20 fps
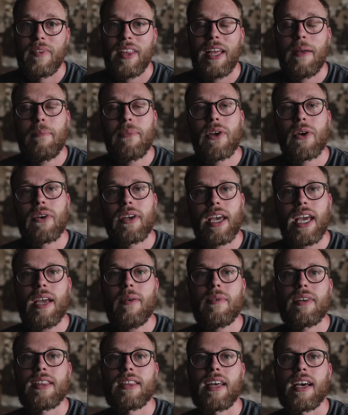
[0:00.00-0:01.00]
and be okay
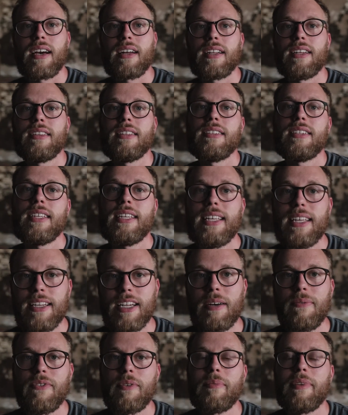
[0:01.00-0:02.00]
with that, and then to get
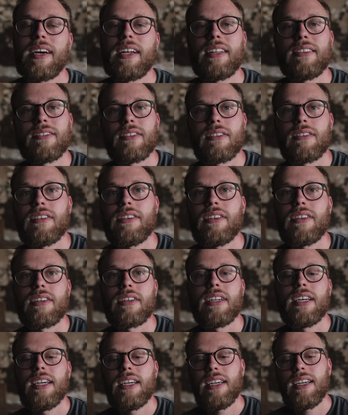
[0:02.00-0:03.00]
up from that and to
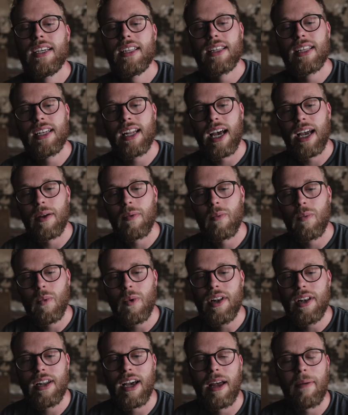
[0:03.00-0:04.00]
learn, then I
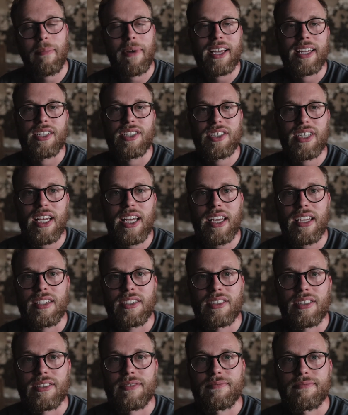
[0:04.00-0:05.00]
would not make a
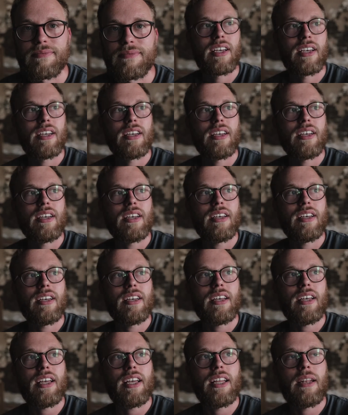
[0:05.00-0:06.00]
change.
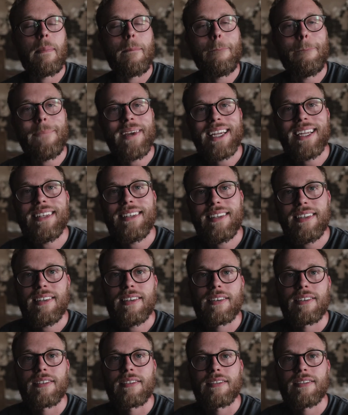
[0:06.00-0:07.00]
And a big
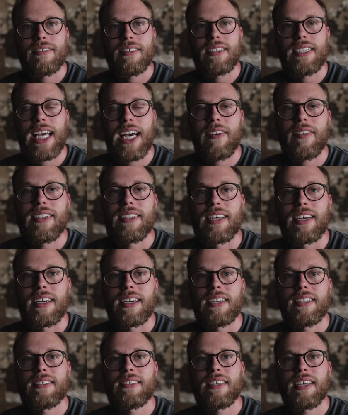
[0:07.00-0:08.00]
deal
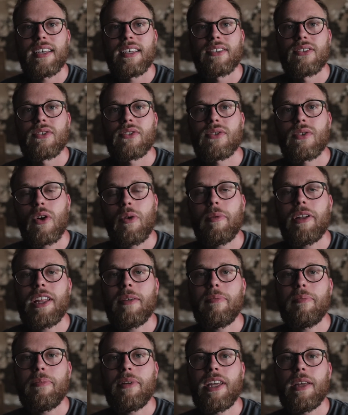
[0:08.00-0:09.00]
nowadays is so many
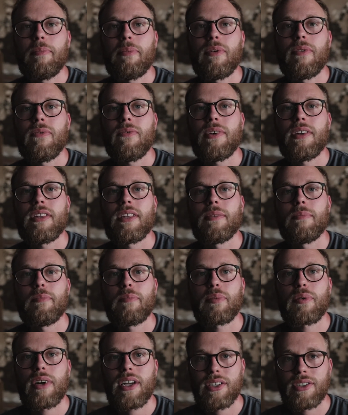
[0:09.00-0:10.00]
people feeling
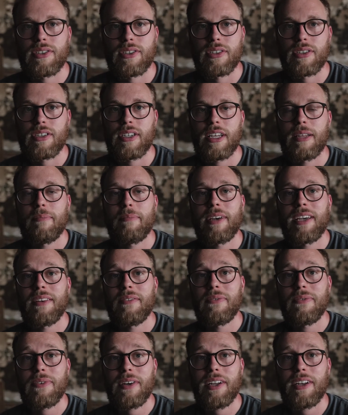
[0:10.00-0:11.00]
pressured and made
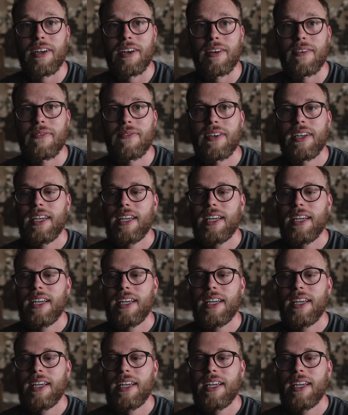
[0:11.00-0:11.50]
fun of